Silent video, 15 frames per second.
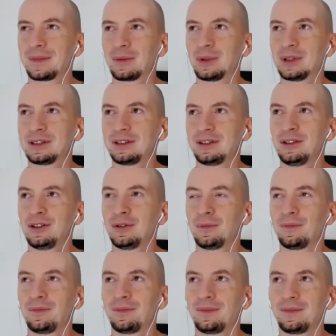was,
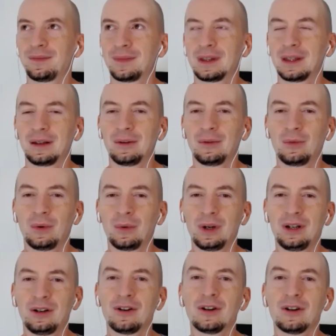
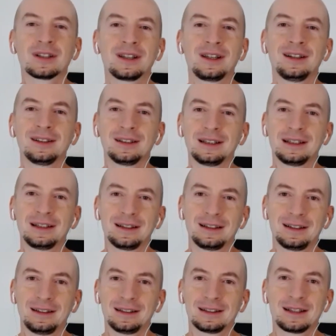when you're not skilled
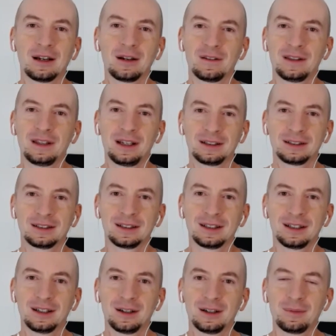in this kind of things,
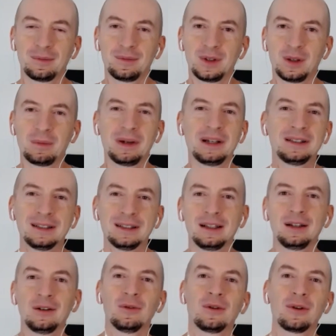you
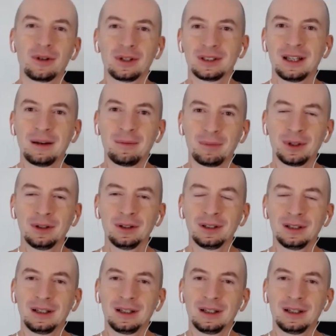basically order a sample,